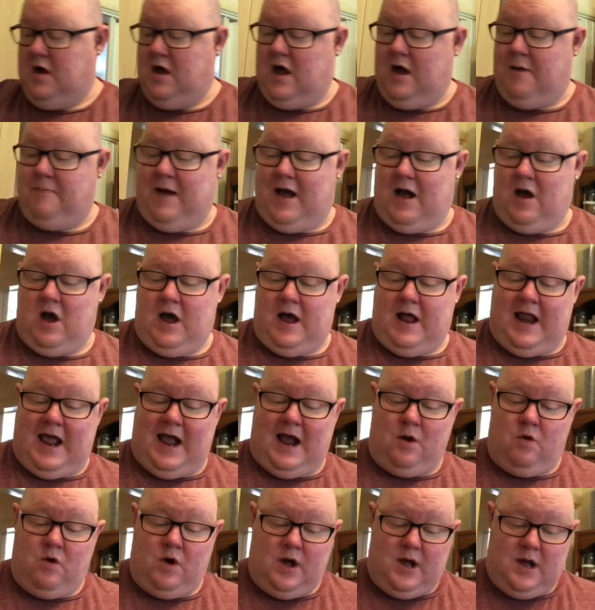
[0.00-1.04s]
about an
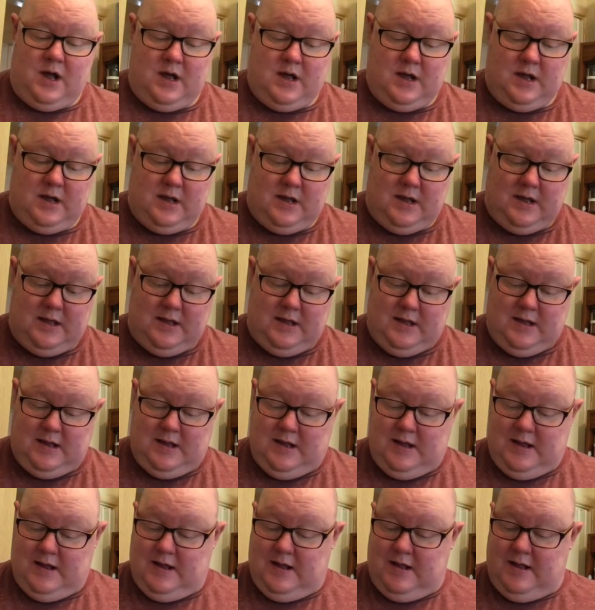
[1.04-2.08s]
hour.
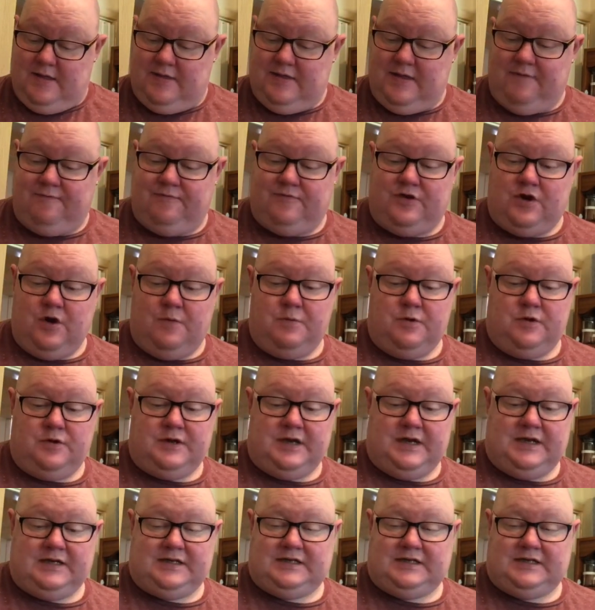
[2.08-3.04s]
They've doubled in